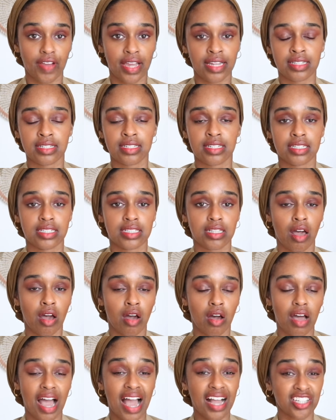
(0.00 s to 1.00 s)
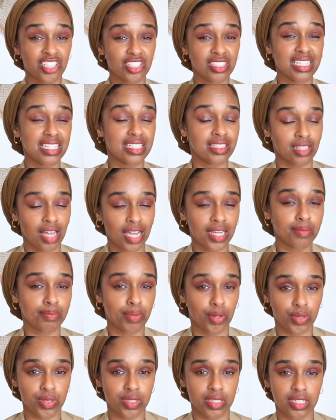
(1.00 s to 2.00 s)
enders are actually
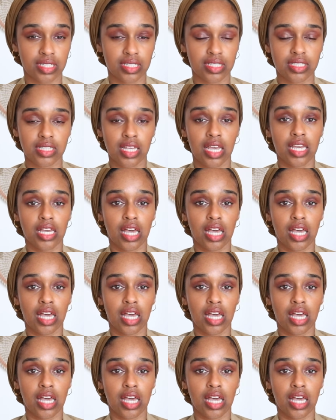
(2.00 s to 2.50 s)
signposters.